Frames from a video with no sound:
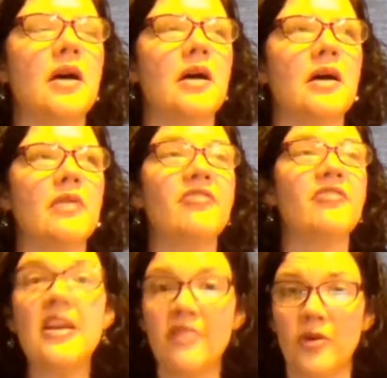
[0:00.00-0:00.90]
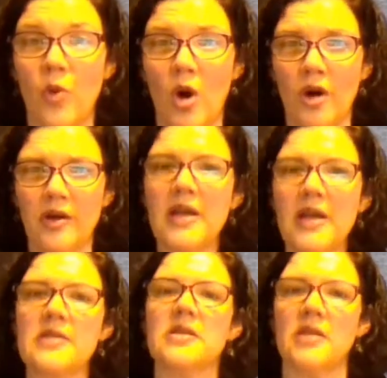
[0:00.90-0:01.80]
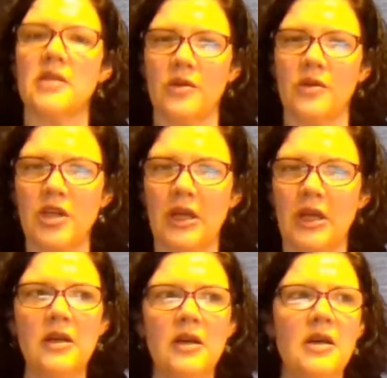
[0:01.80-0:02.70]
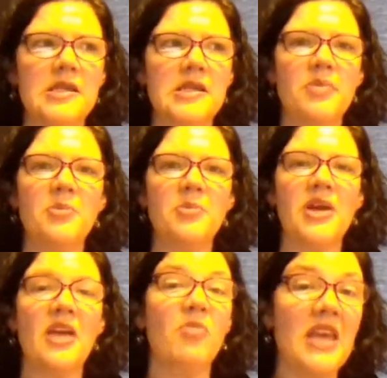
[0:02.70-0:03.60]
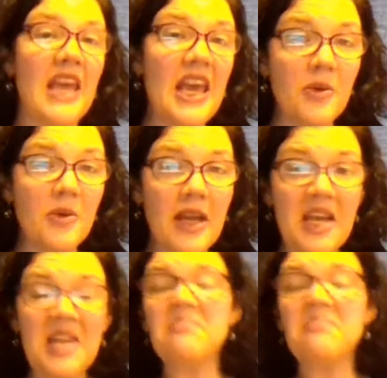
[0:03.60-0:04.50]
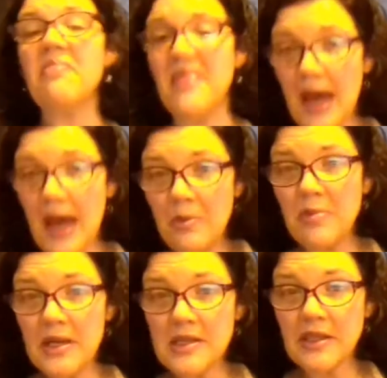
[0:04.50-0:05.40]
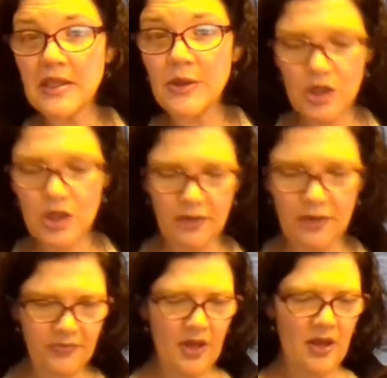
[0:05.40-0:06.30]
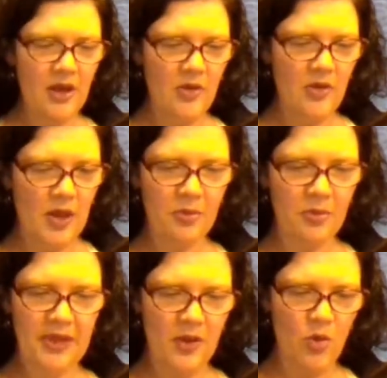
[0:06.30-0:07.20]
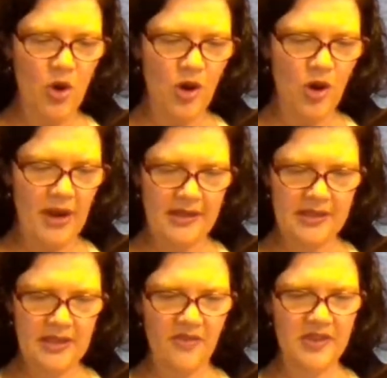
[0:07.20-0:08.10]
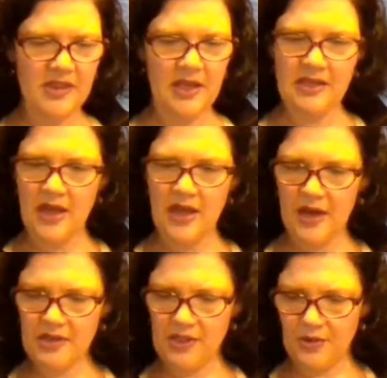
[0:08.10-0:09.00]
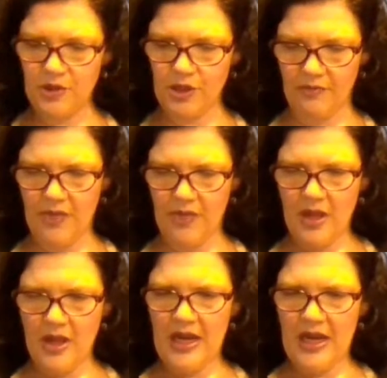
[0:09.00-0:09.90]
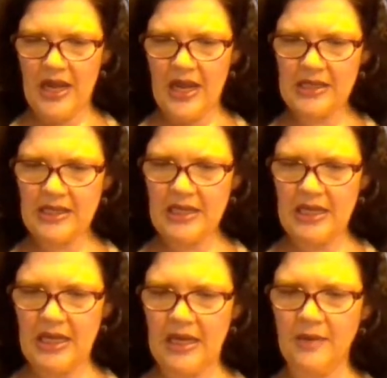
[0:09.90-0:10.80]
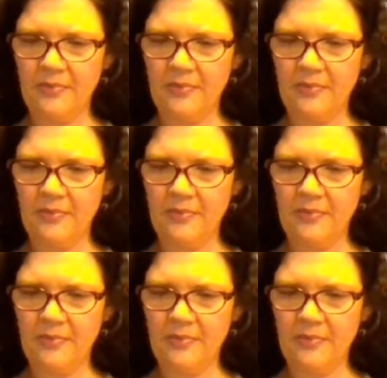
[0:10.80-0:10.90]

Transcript: Flavored water is a solution. Some people gave me Gatorade. That would be a solution. Okay, but plain water by itself is not a solution. 19.